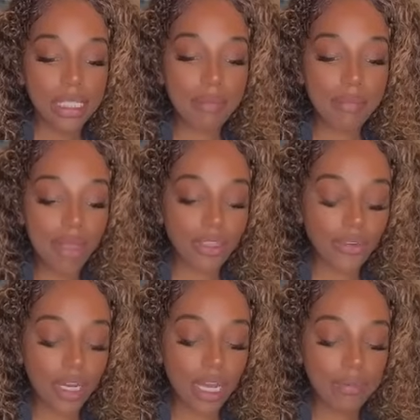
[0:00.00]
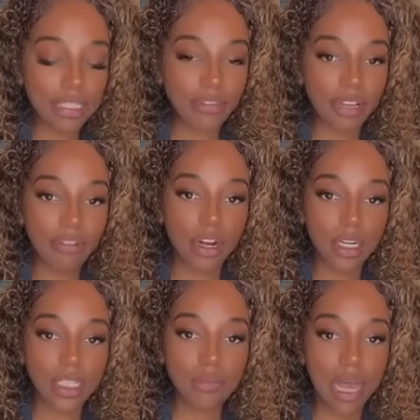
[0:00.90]
Tell me about the Three of Cups in
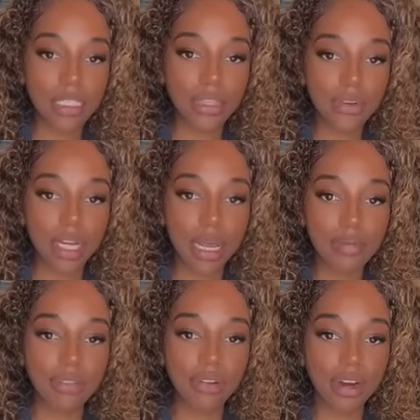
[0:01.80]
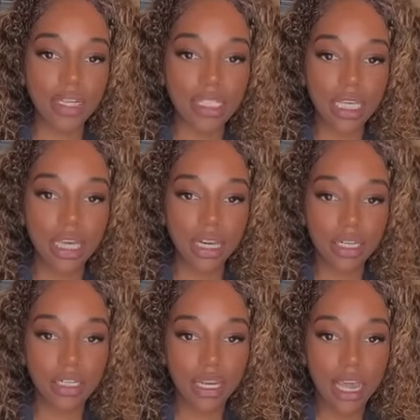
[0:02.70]
reverse. Why is the Three of Cups in reverse here?
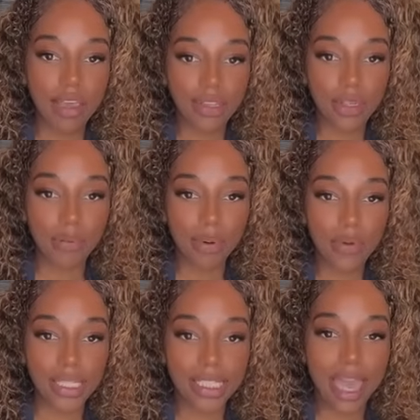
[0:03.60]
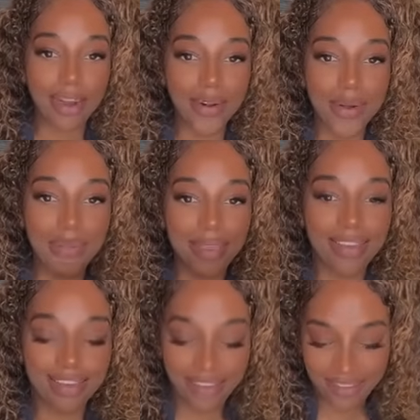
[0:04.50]
I have a little pony tatted on
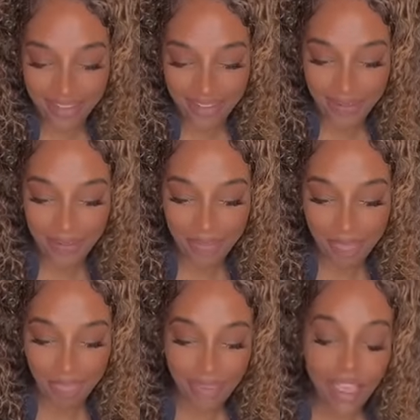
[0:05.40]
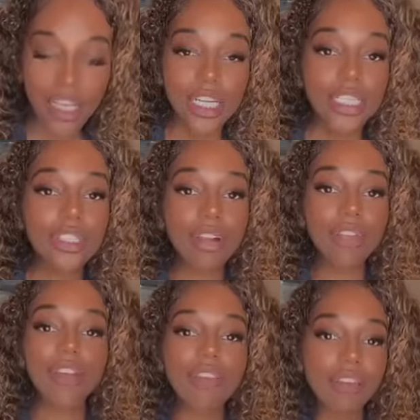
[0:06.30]
me.
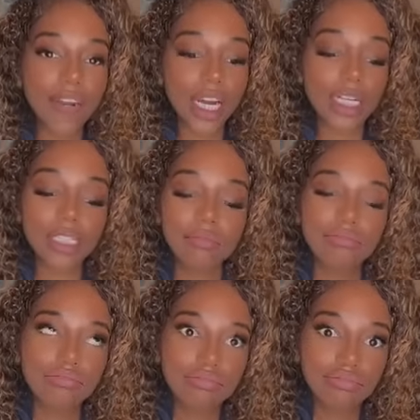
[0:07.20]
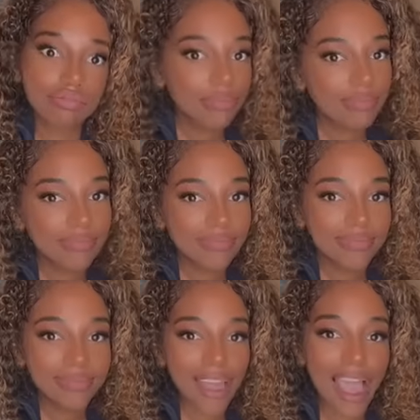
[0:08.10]
Strength in reverse.
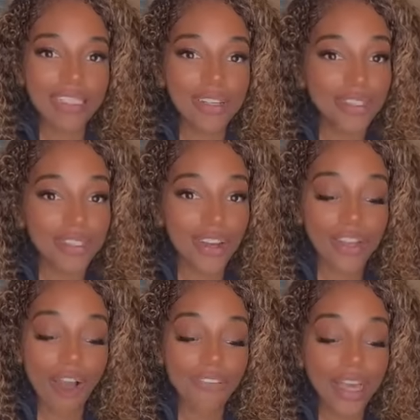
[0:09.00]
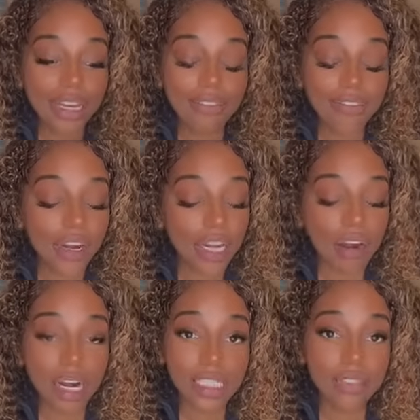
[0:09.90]
I told y'all, y'all find it very
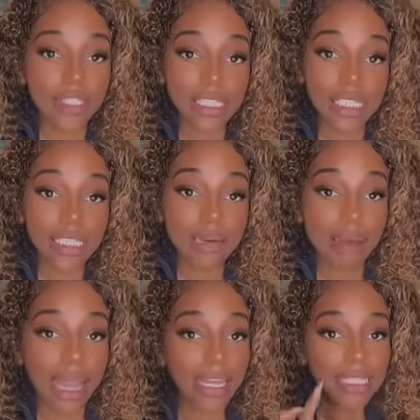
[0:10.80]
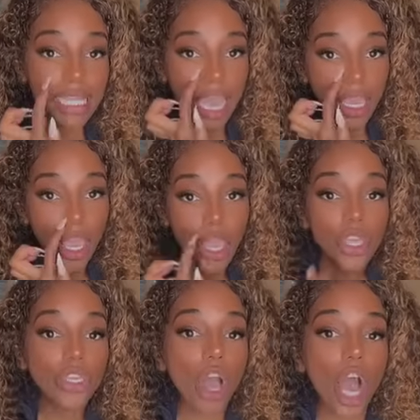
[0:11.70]
hard to resist somebody. It's like,
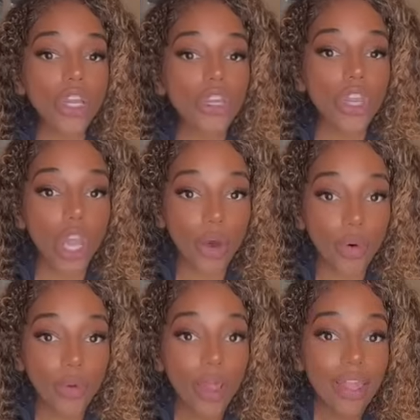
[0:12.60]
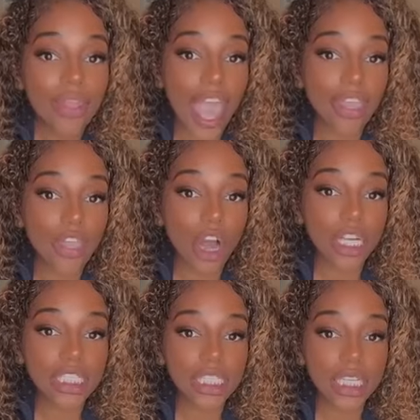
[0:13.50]
y'all know that
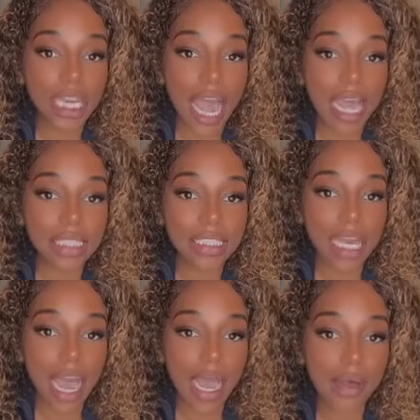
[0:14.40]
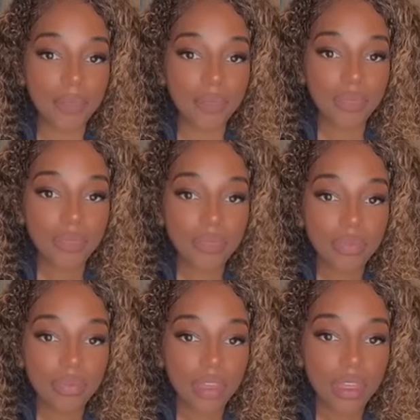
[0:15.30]
y'all should not...
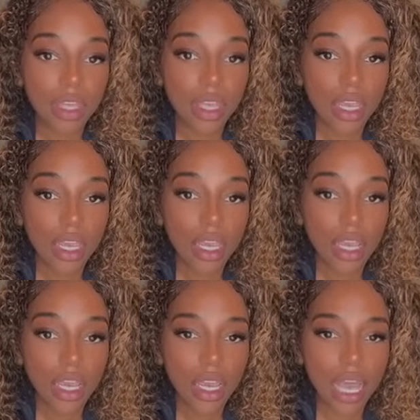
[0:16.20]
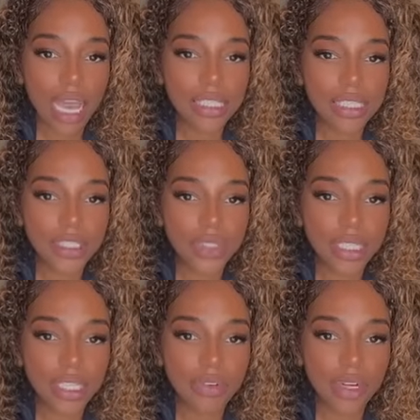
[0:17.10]
I sent you a
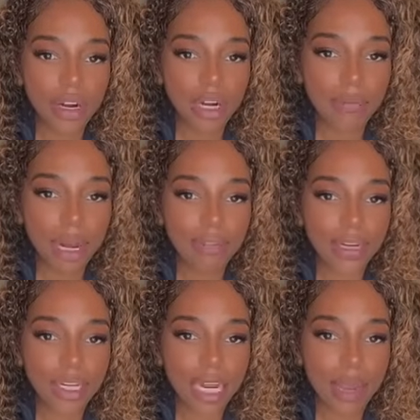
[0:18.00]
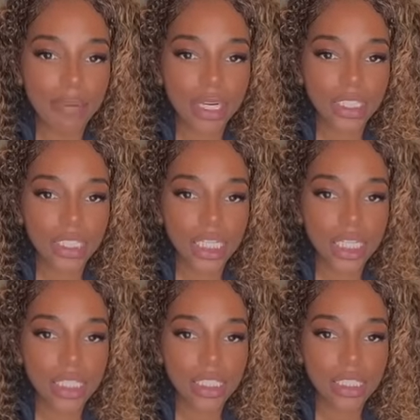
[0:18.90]
DM regarding my reading I
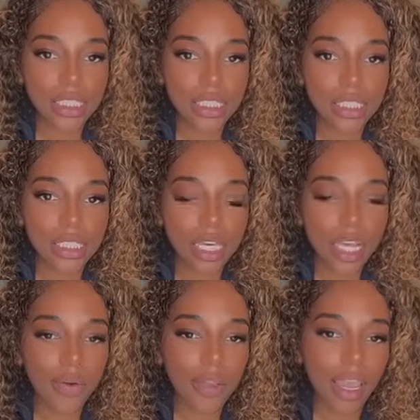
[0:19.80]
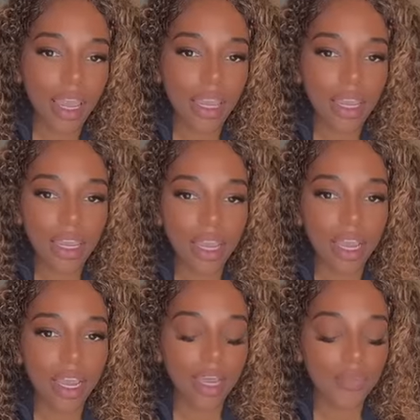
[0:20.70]
purchased. Okay.
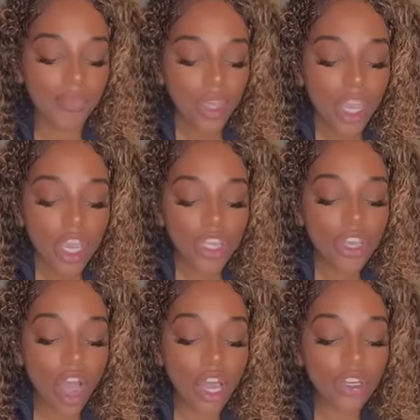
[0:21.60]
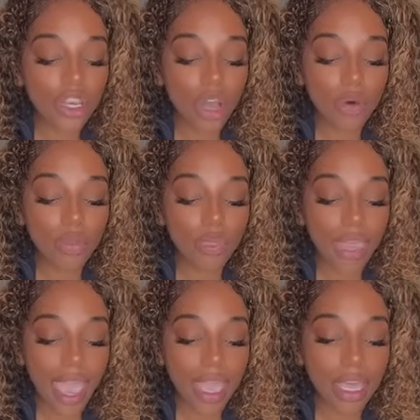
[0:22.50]
Y'all know
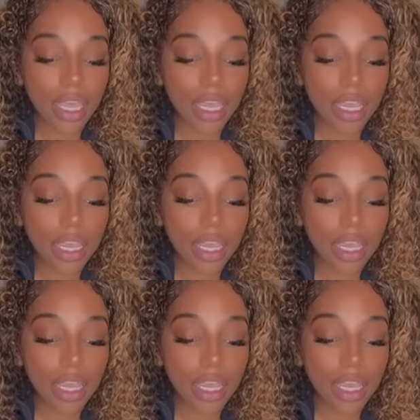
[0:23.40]
that